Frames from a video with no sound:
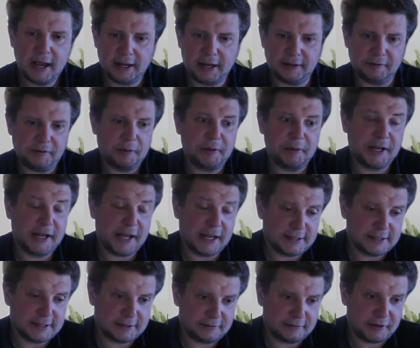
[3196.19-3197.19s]
and everybody
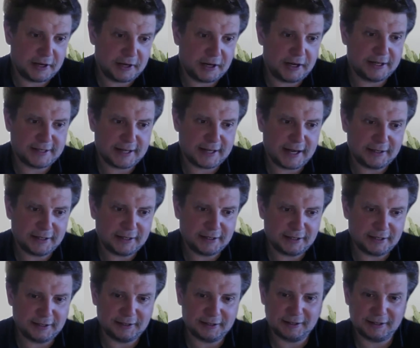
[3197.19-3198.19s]
gets very excited
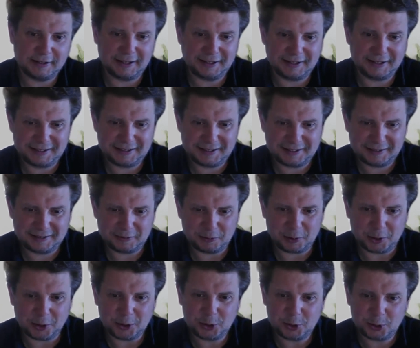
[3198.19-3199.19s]
and like
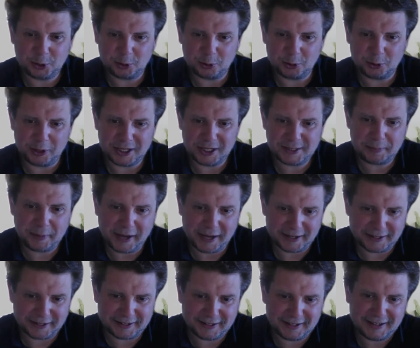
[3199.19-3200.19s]
wants to
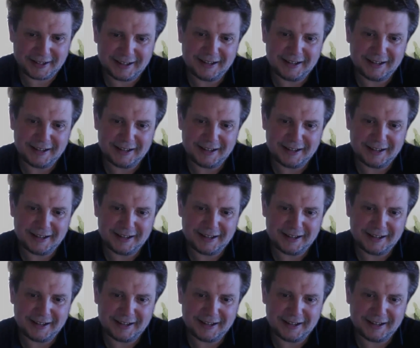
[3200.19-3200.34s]
expand.